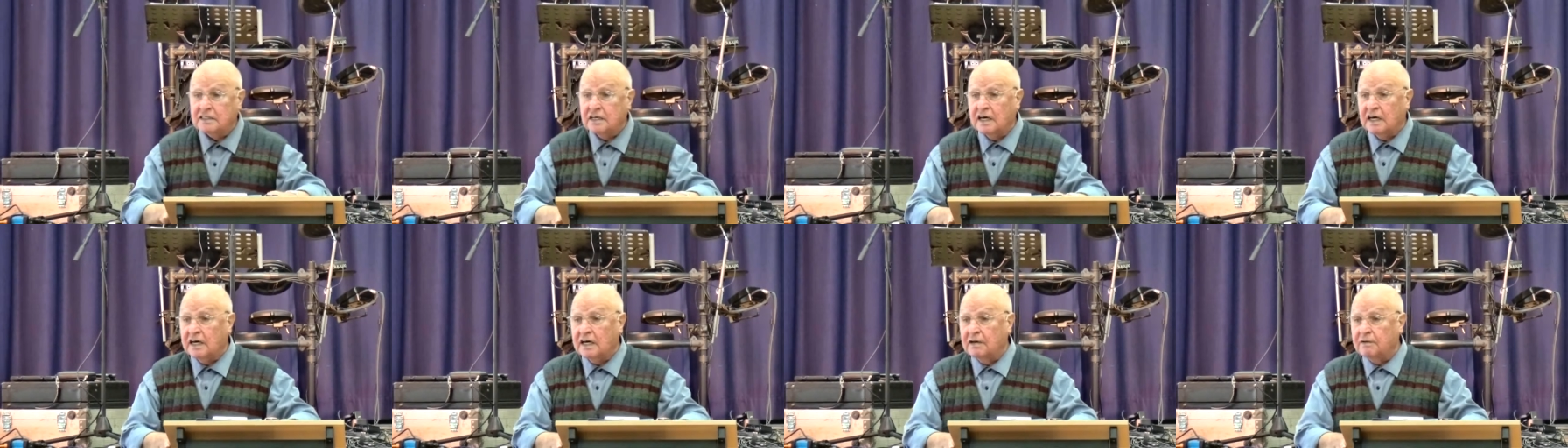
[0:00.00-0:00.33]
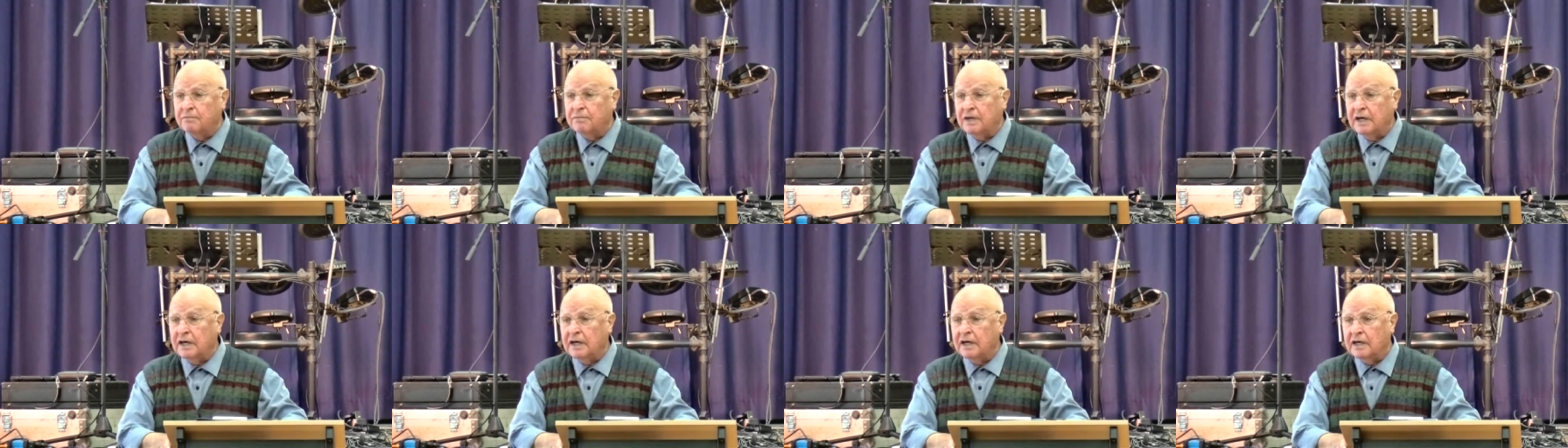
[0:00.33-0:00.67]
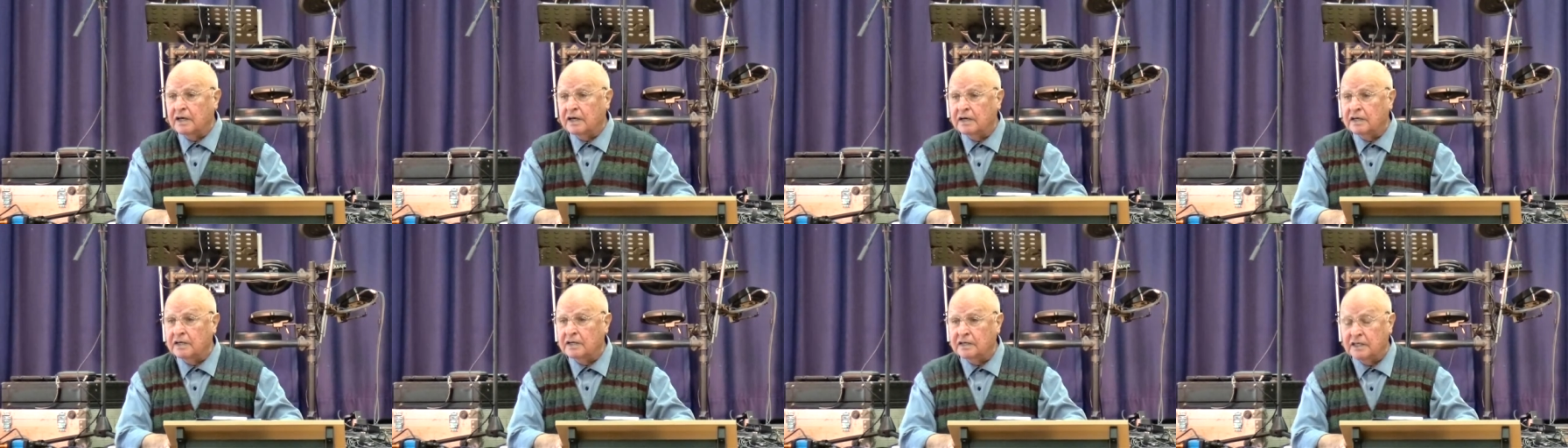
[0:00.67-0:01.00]
uh,
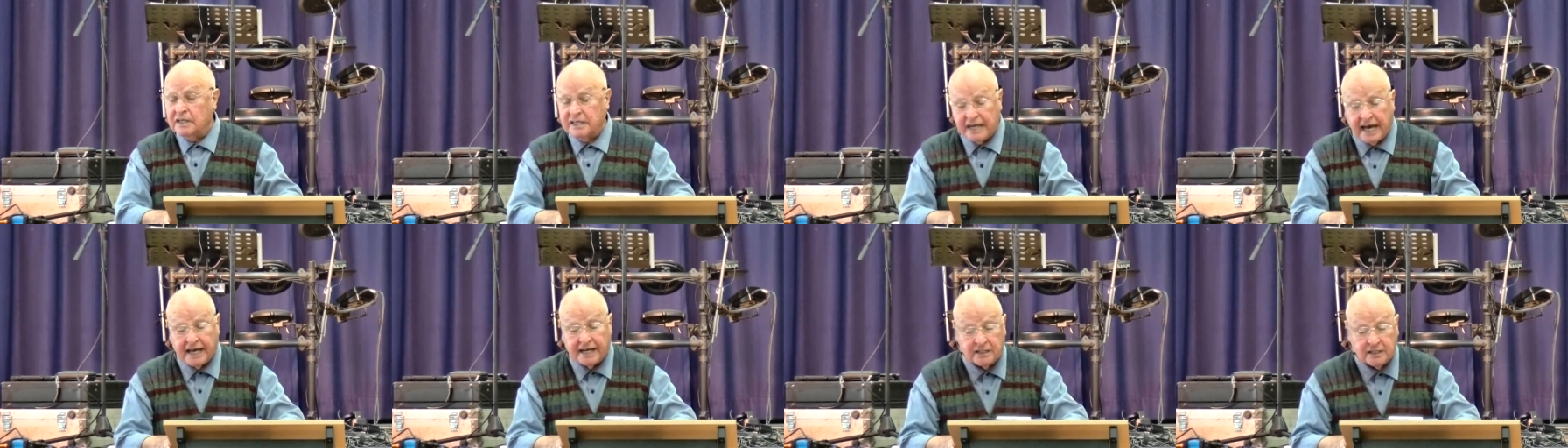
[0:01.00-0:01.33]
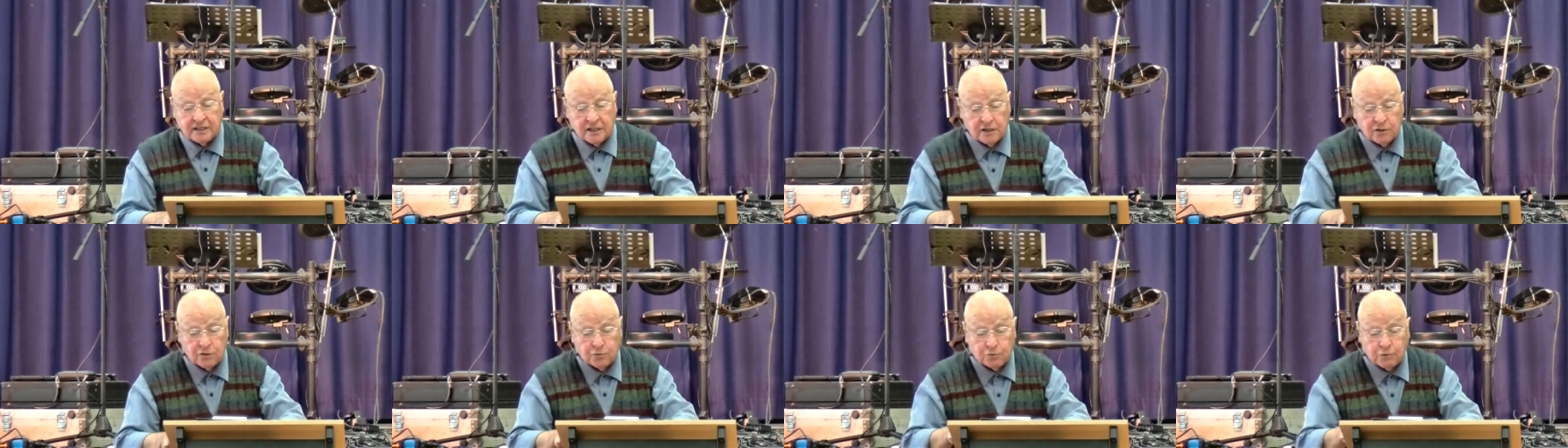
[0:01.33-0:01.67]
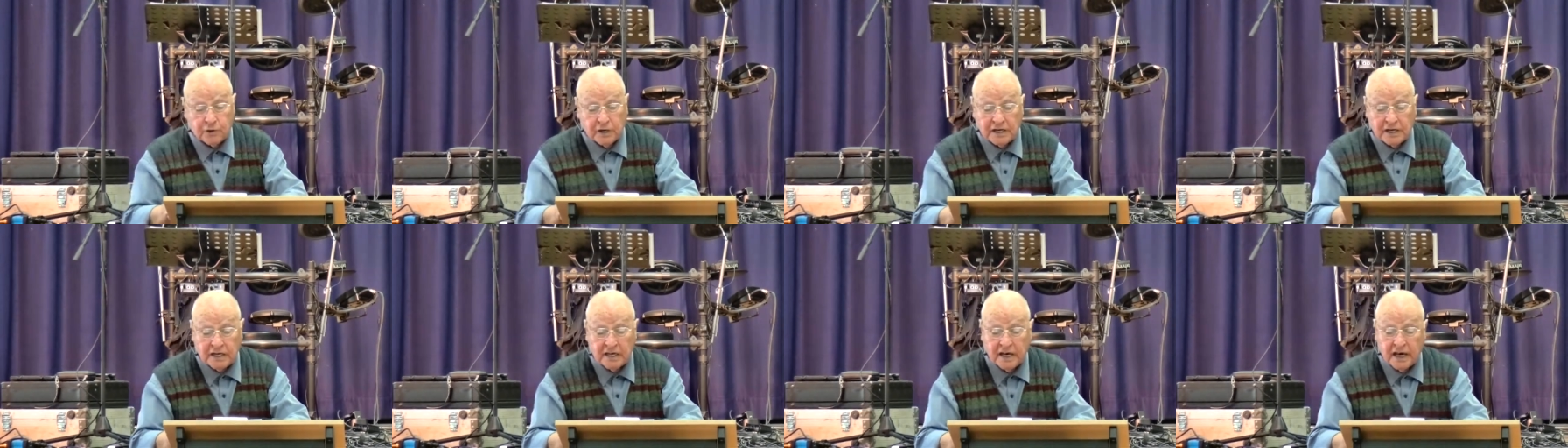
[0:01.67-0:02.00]
uh, in
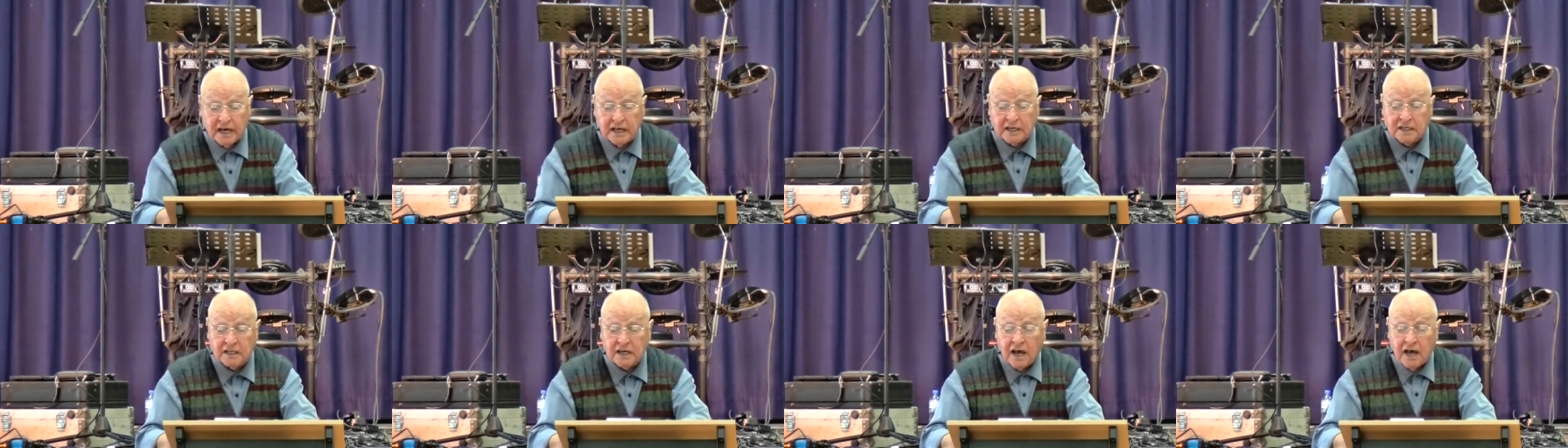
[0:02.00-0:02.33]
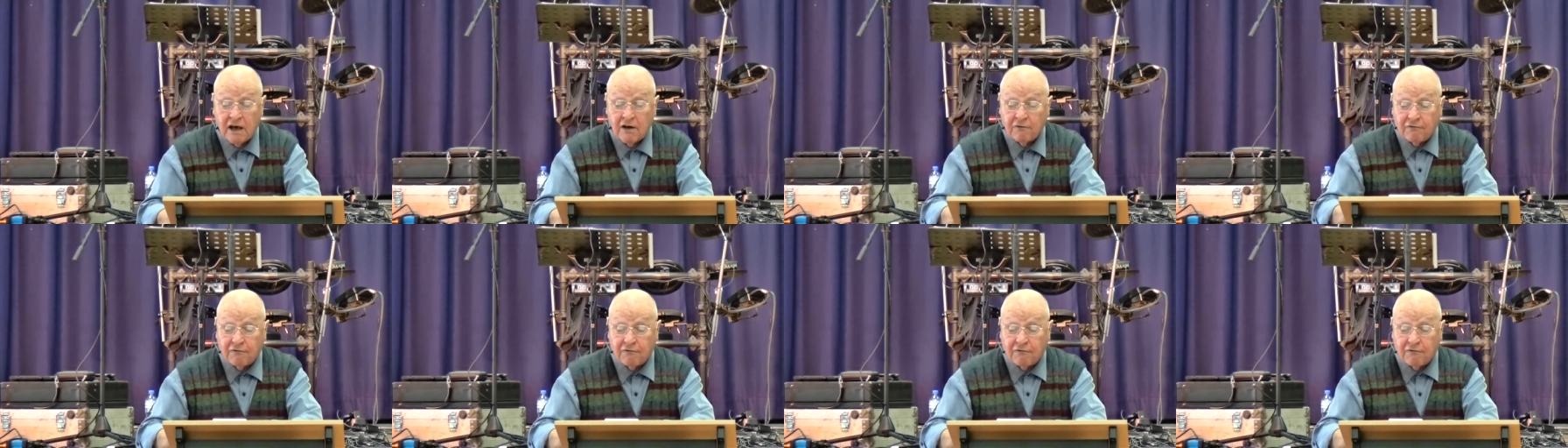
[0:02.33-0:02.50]
1928,